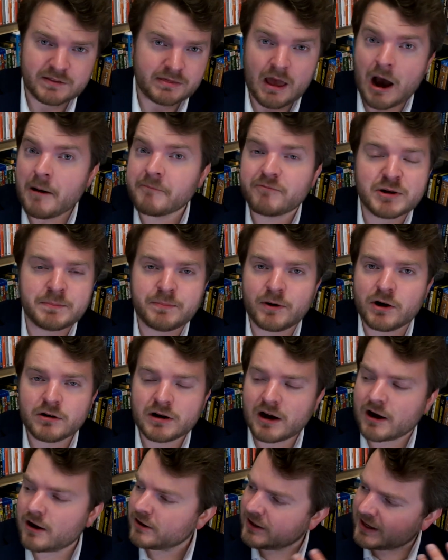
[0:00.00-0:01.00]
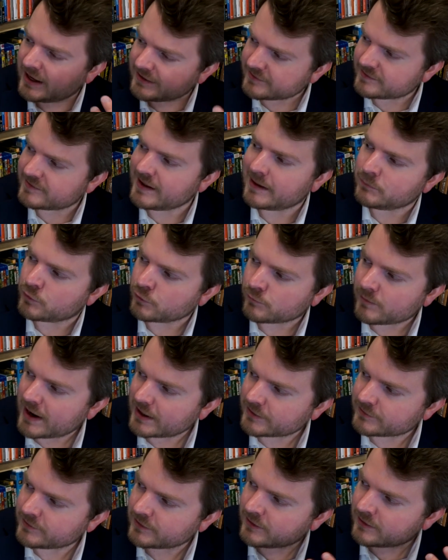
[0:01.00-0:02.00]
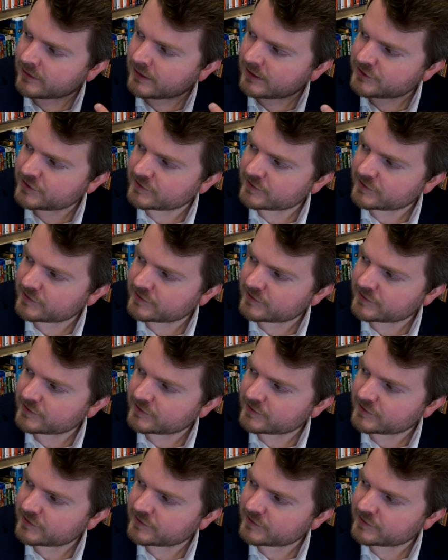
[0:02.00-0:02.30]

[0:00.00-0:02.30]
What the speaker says: Humphrey Bogart, you got the same director,